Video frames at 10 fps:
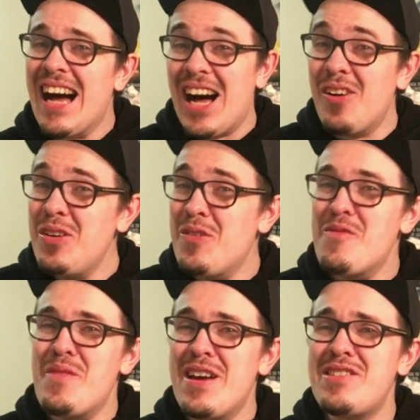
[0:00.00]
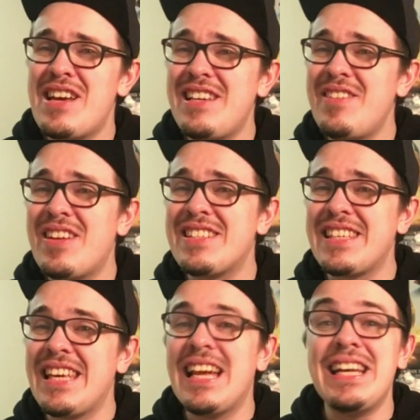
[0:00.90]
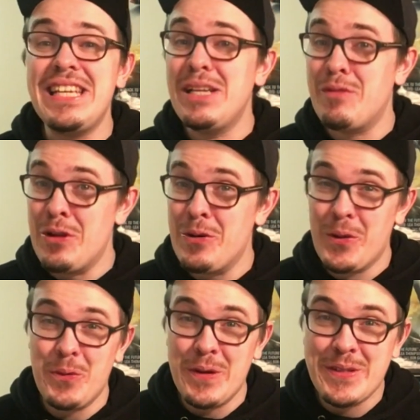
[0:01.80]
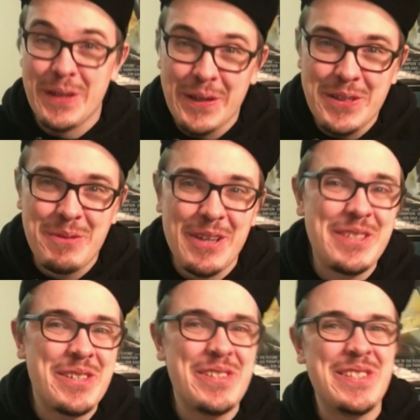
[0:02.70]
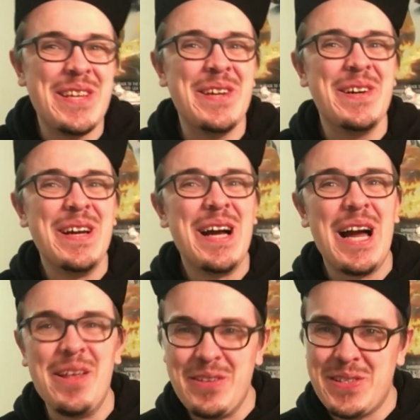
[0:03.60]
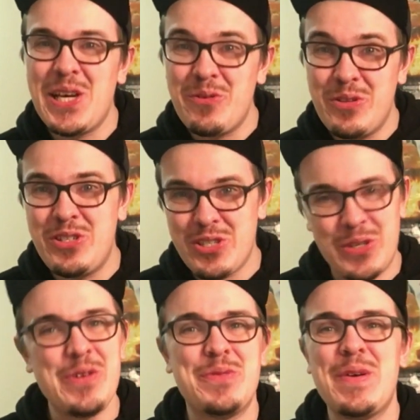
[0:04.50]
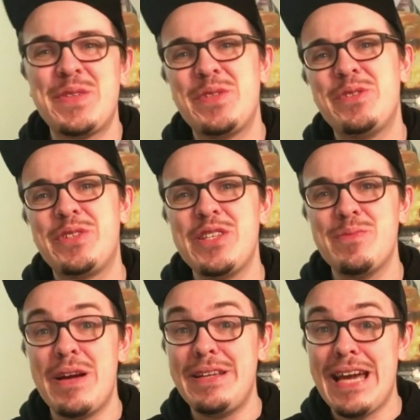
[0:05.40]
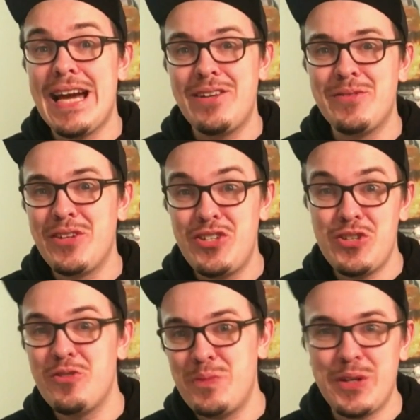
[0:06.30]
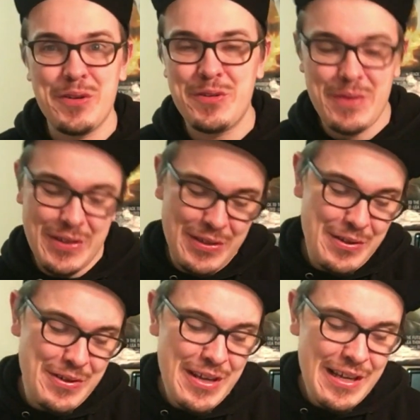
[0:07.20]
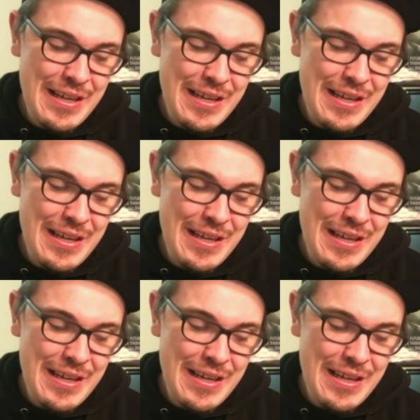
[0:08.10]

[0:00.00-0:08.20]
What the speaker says: I'll even admit, even as a kid, I didn't even know there was a Ghostbusters 2. I always thought it was just Ghostbusters because my dad only showed me Ghostbusters.